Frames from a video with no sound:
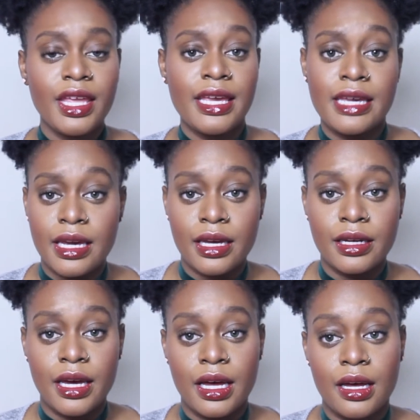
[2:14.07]
And
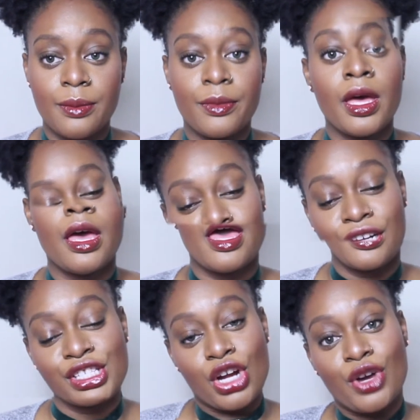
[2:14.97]

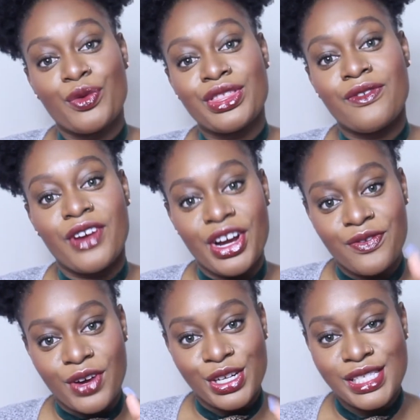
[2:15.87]
we're gonna start off with the
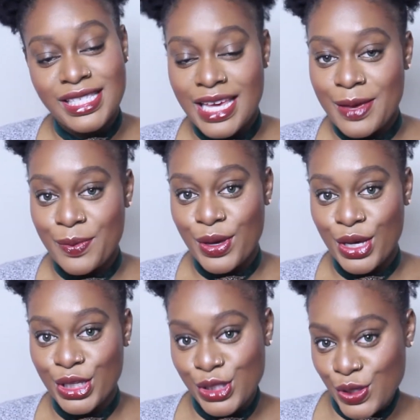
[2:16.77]
very first
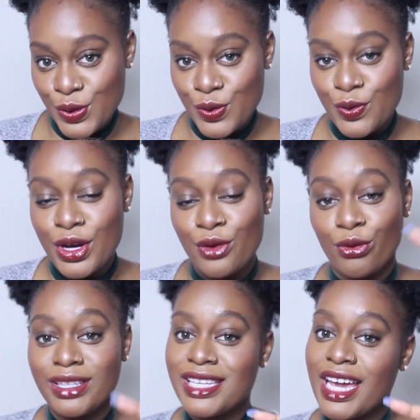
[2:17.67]
tip to
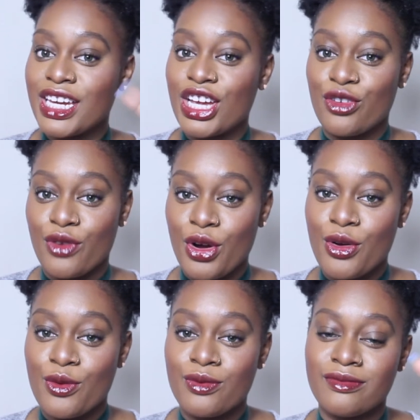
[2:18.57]
retain and
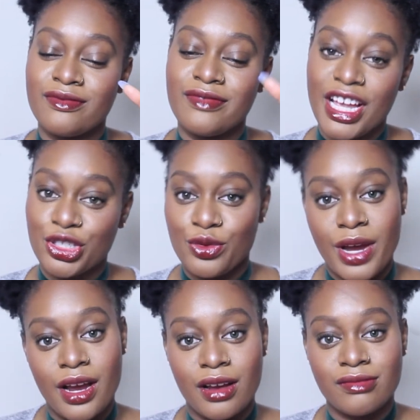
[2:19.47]
grow
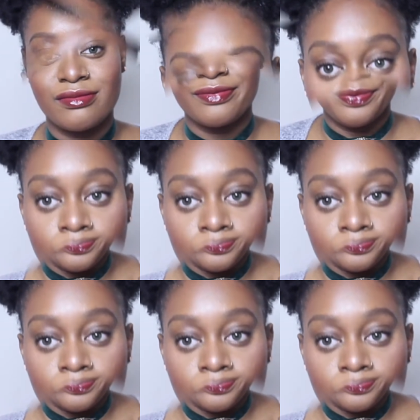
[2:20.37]
natural hair.